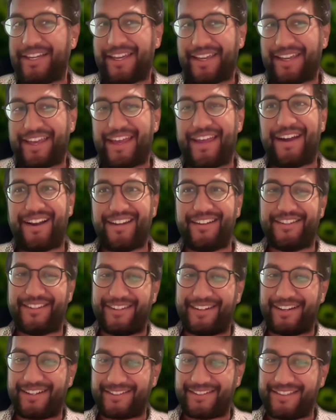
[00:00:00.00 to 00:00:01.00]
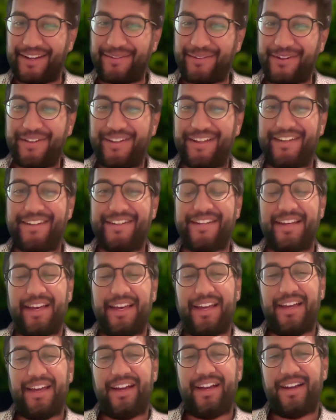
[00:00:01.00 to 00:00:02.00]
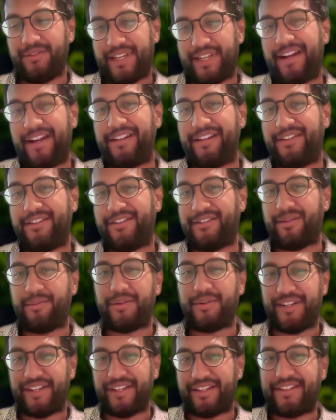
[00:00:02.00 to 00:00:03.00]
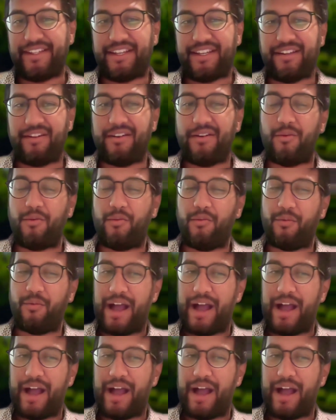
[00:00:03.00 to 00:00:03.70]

take AI to the next level and use AI to start predicting